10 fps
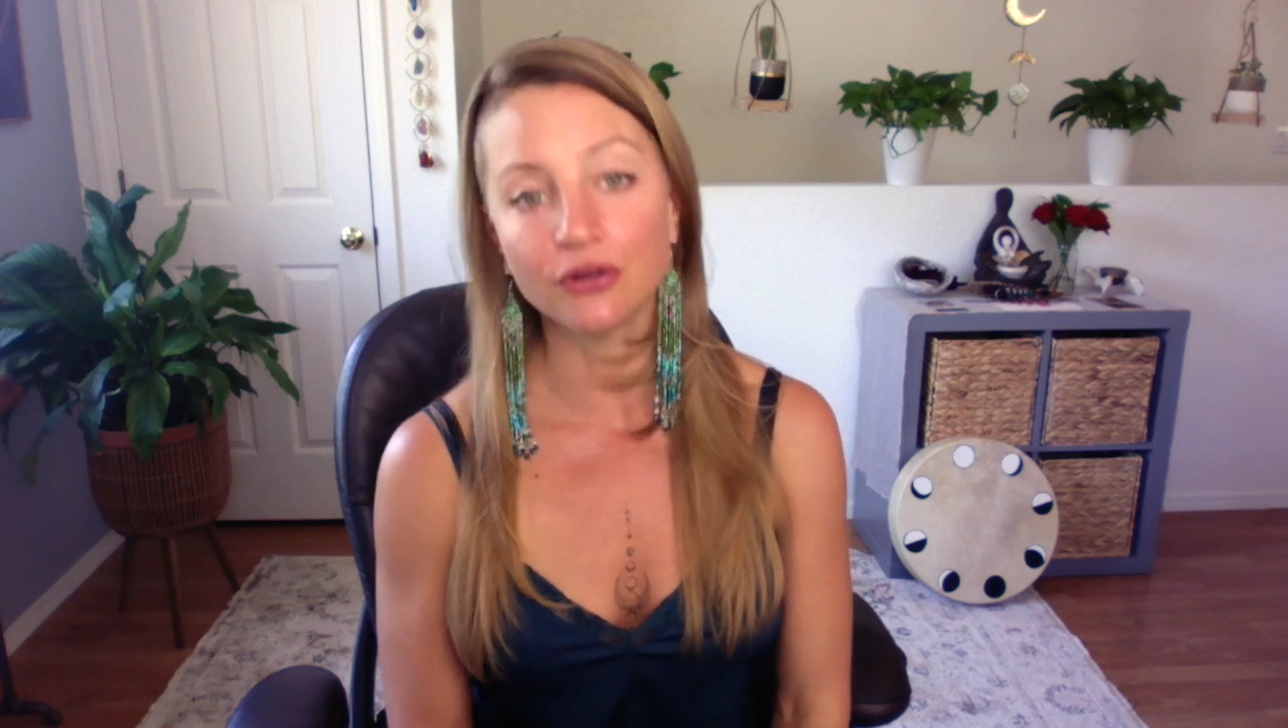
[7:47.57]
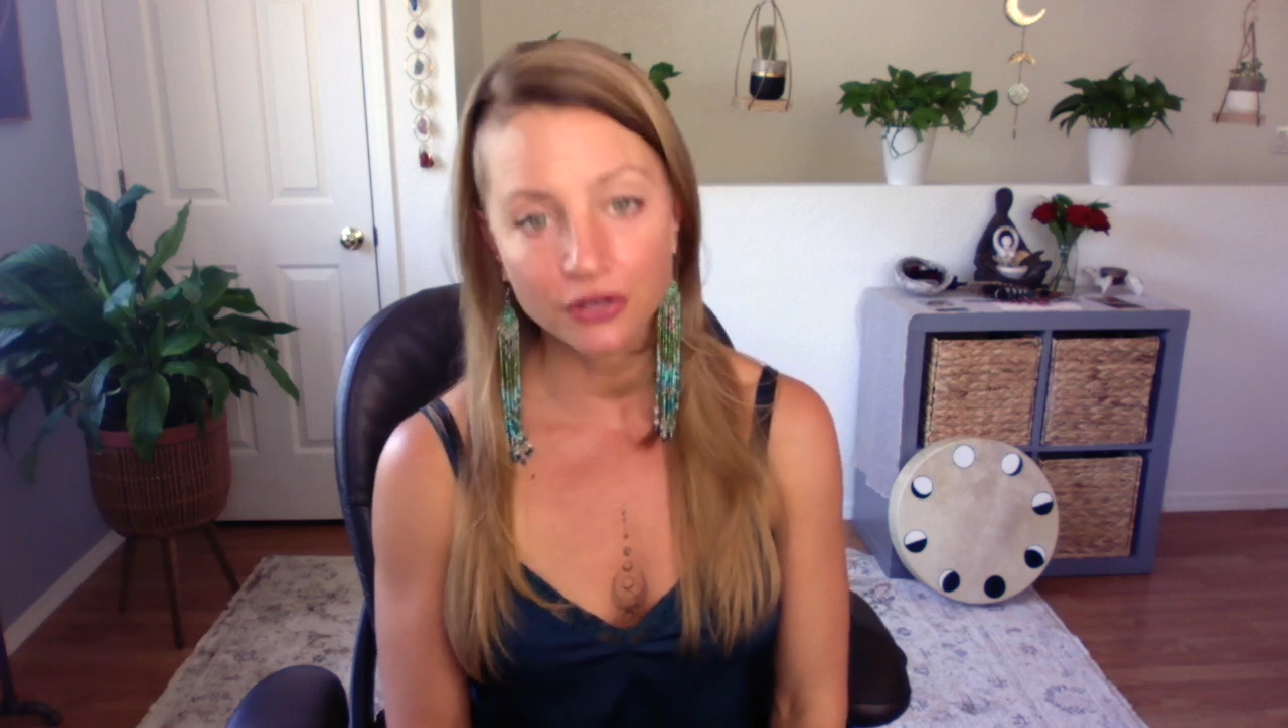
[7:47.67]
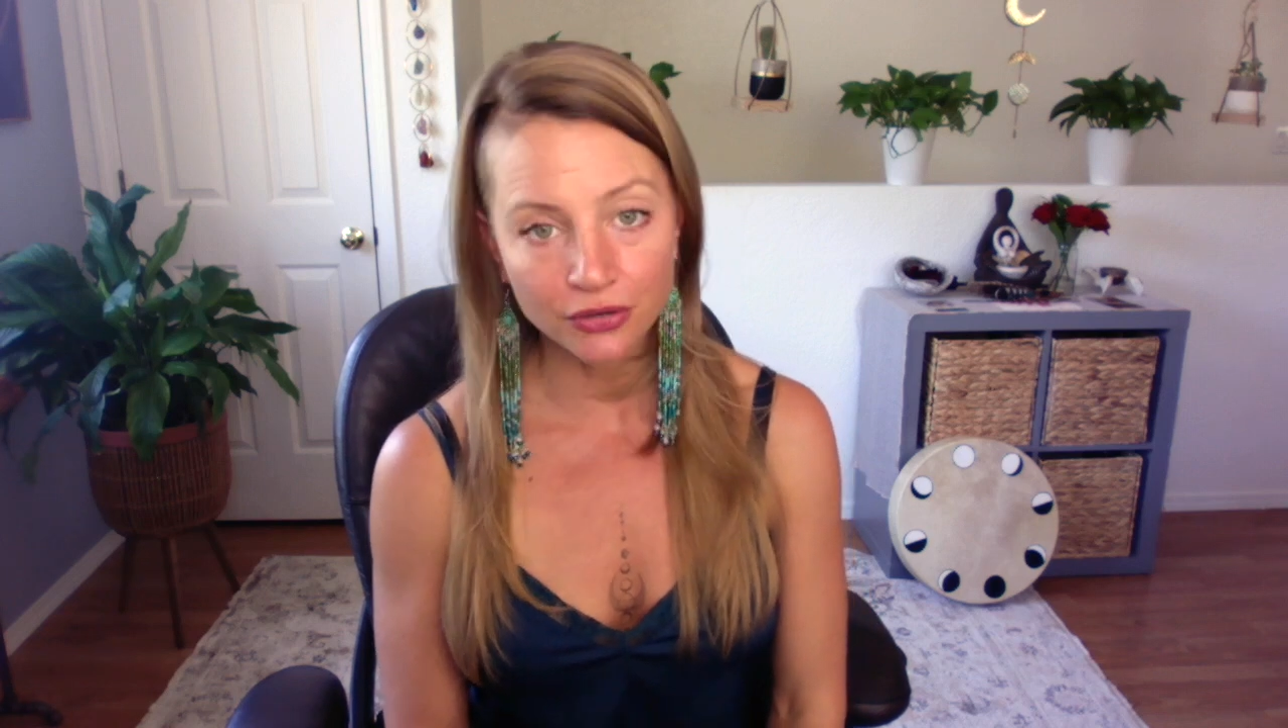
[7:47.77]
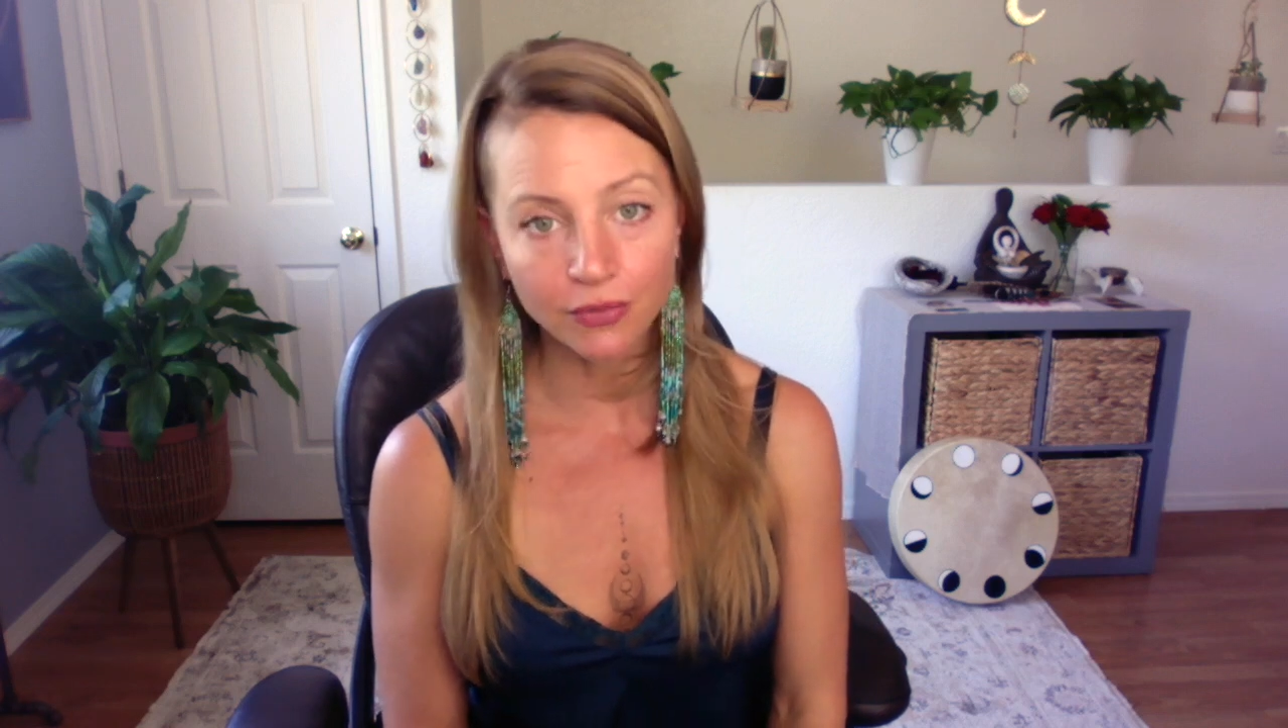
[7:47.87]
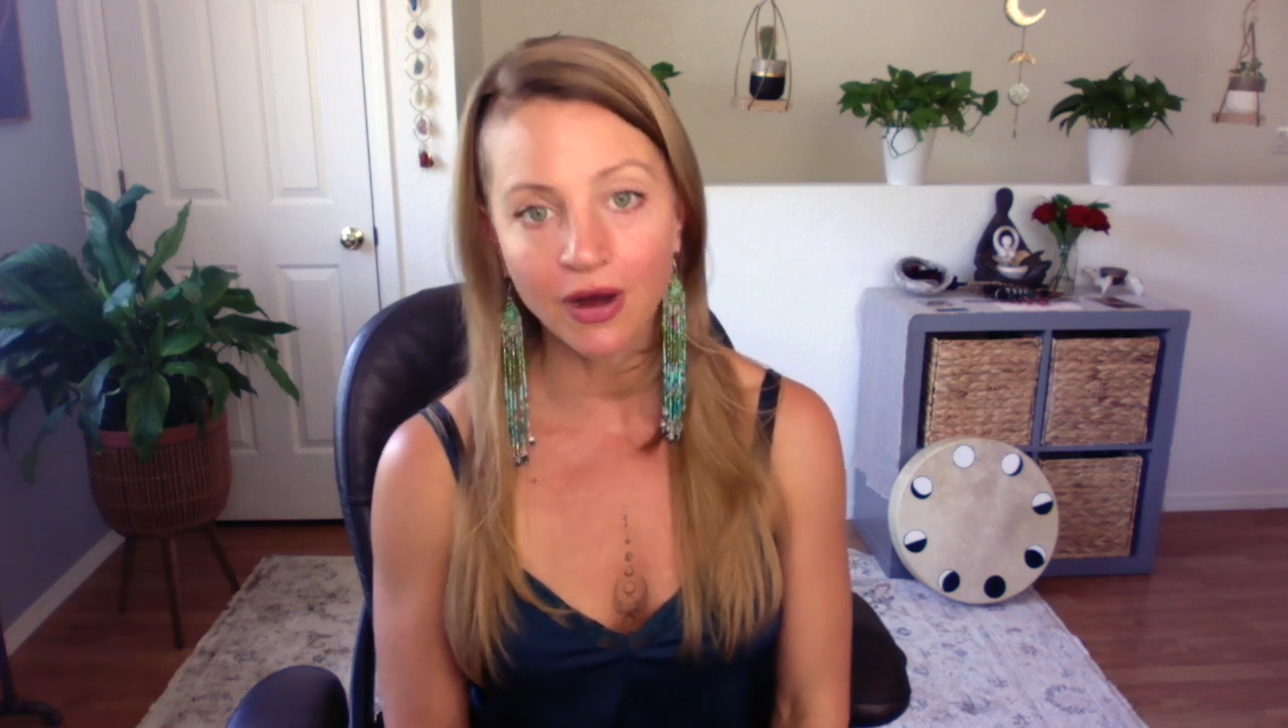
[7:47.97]

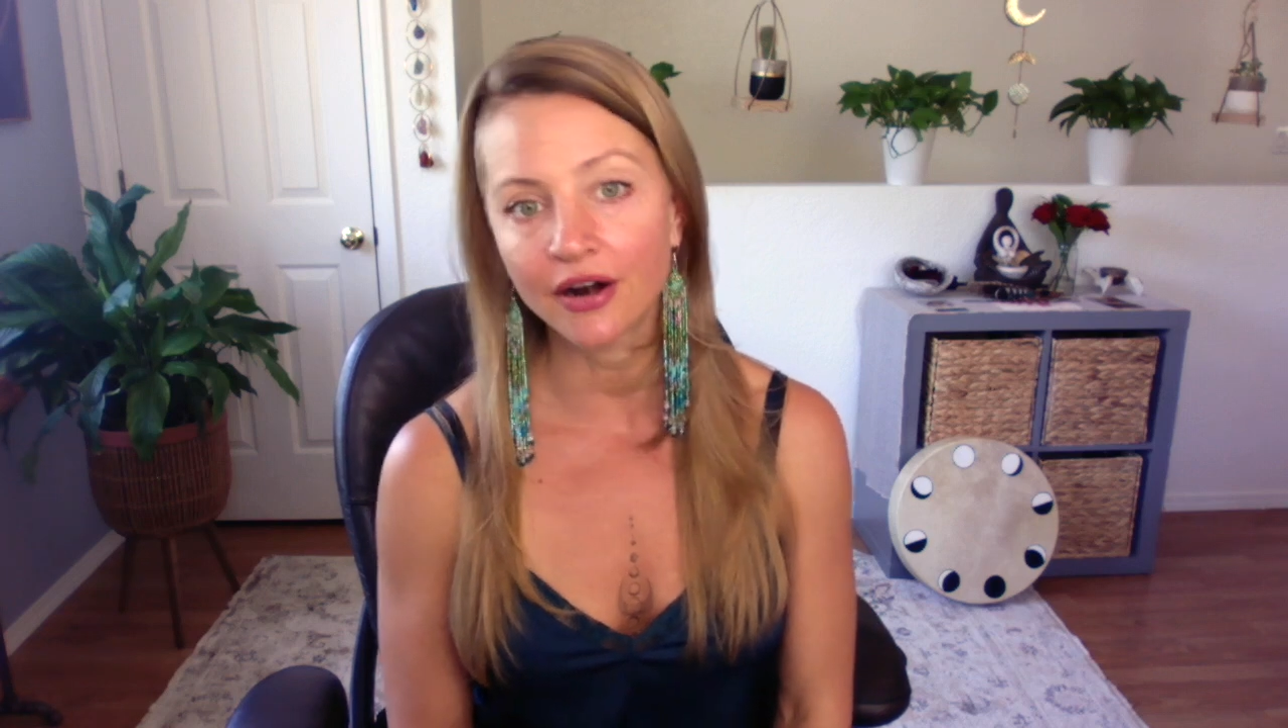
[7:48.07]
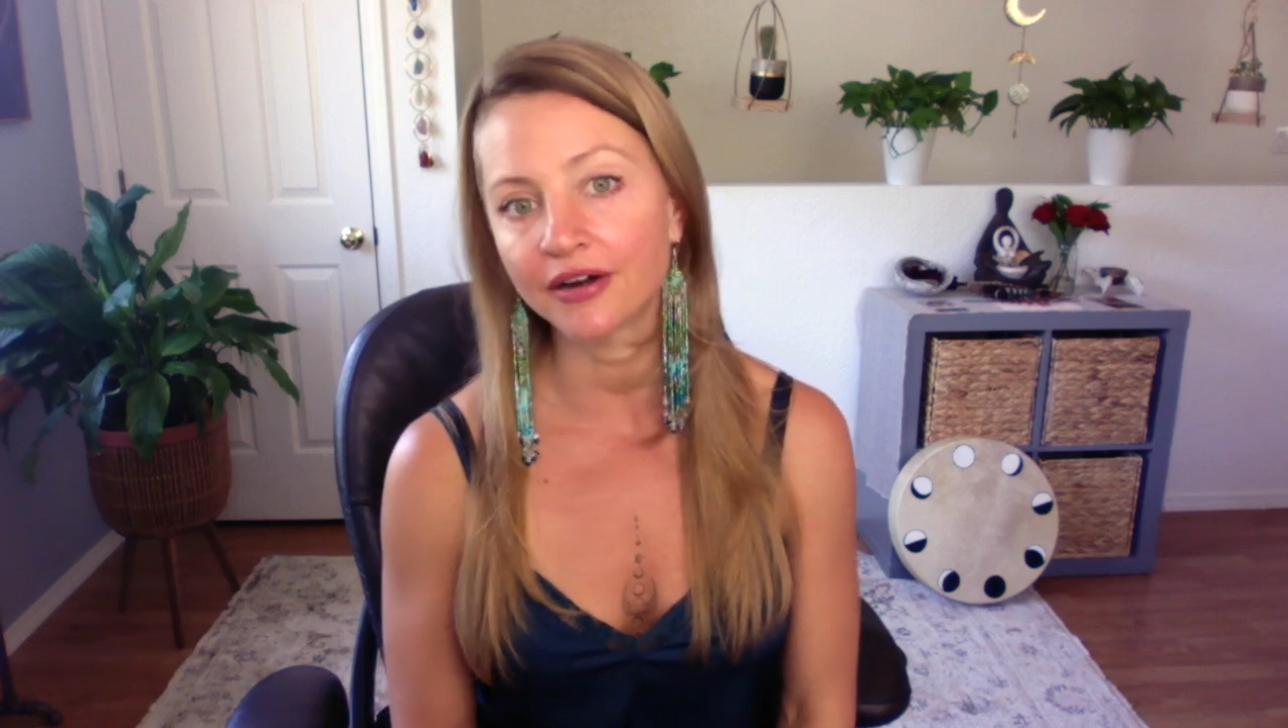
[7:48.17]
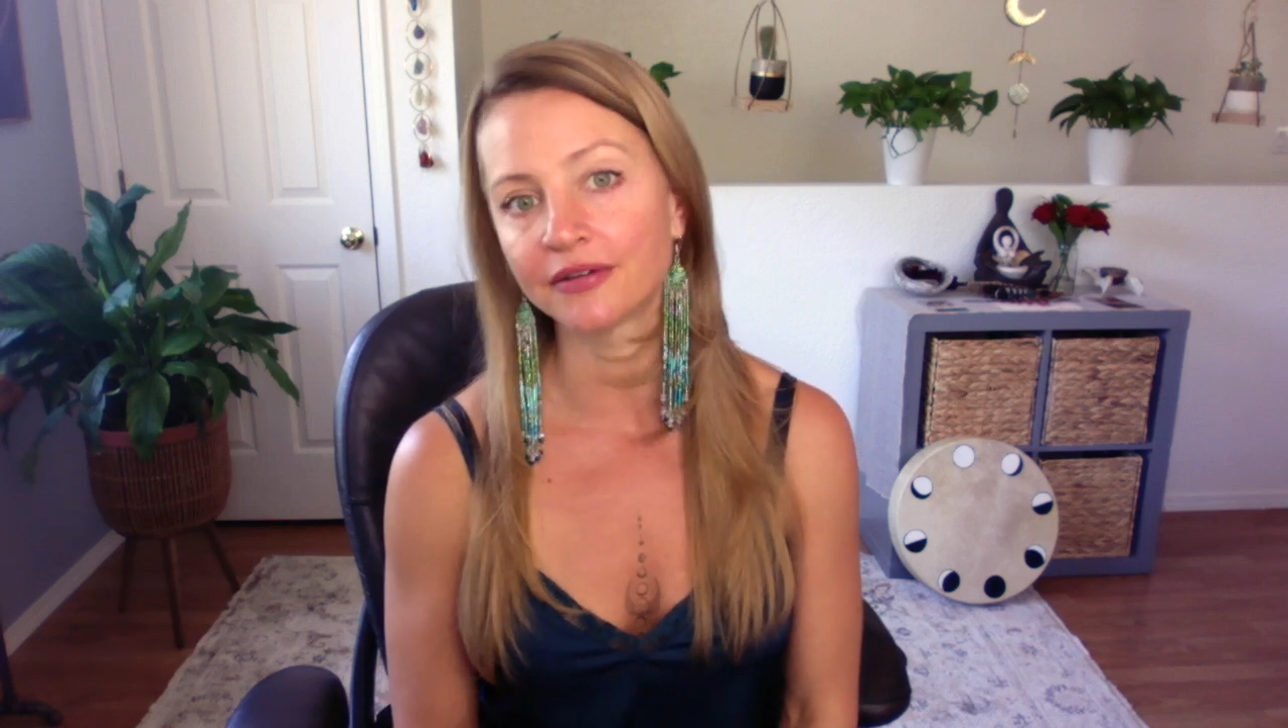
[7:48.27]
you are.